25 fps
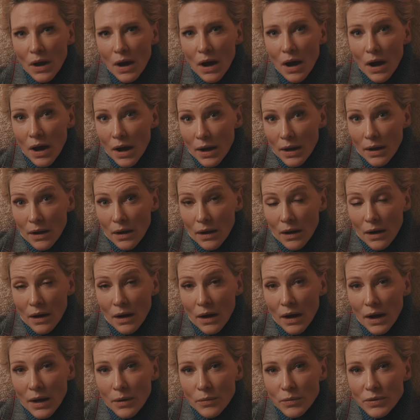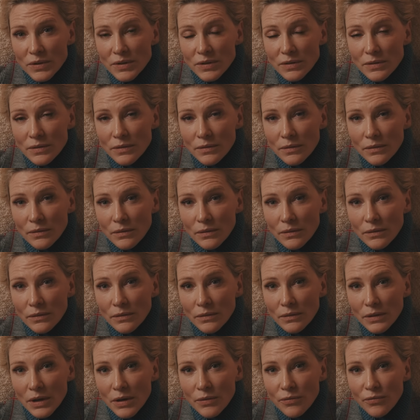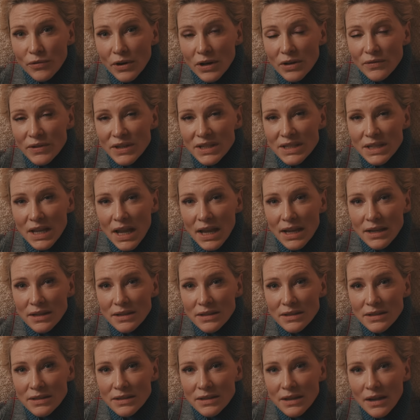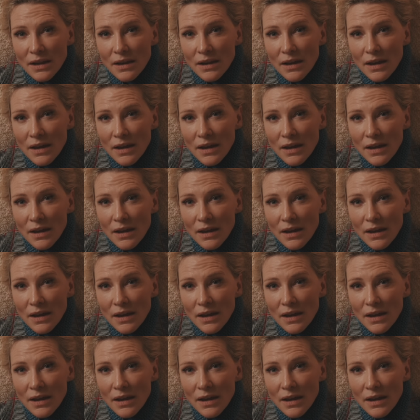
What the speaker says: I was in front of his lens,